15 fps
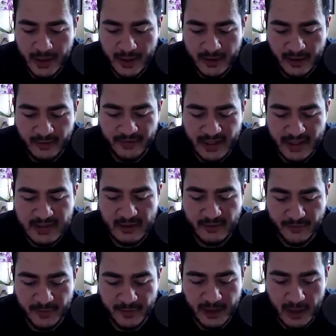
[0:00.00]
divested
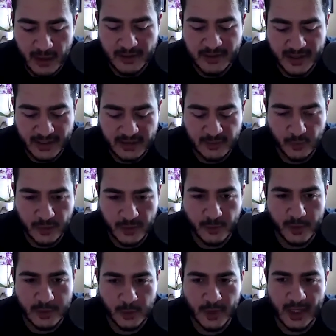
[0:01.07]
from the context within
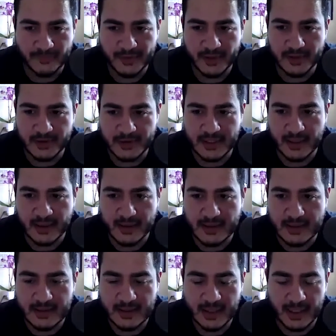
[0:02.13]
which we have to understand
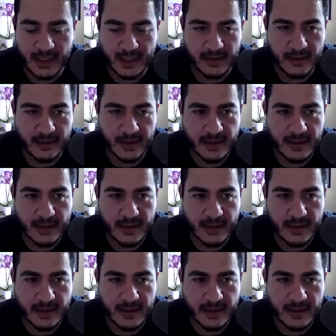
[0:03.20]
this. And